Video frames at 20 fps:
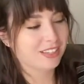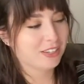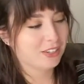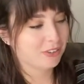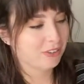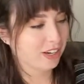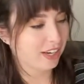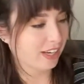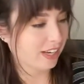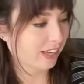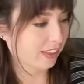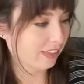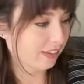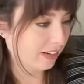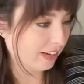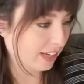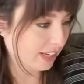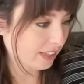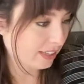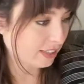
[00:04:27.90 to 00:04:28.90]
Great, I thought
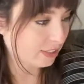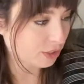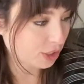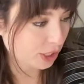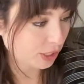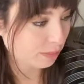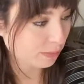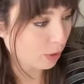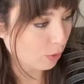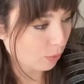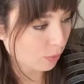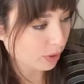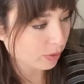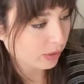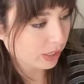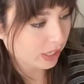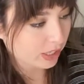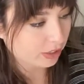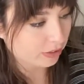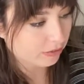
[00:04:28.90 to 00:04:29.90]
I had the GMO one
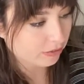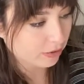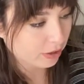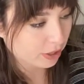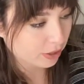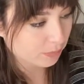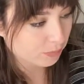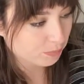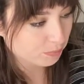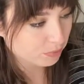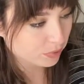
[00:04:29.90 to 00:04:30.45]
on here for you.